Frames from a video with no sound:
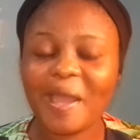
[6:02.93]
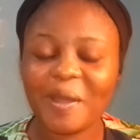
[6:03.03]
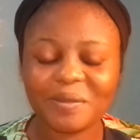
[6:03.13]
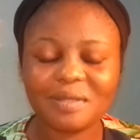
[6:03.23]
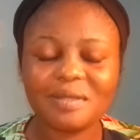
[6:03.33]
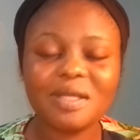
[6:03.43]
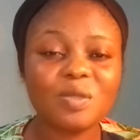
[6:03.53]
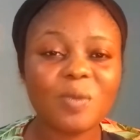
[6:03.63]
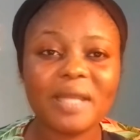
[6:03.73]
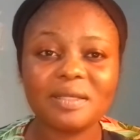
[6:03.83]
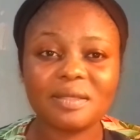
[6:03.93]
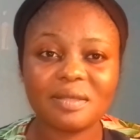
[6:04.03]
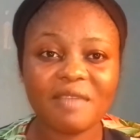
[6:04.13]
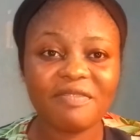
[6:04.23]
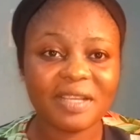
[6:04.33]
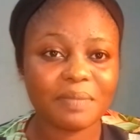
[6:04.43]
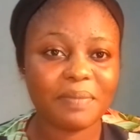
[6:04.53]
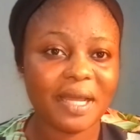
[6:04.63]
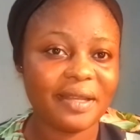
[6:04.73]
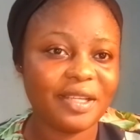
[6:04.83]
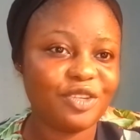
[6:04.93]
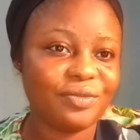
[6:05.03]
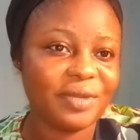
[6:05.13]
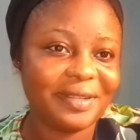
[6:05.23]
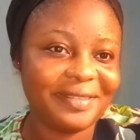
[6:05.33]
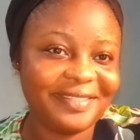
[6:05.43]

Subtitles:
health. This one is self-explanatory.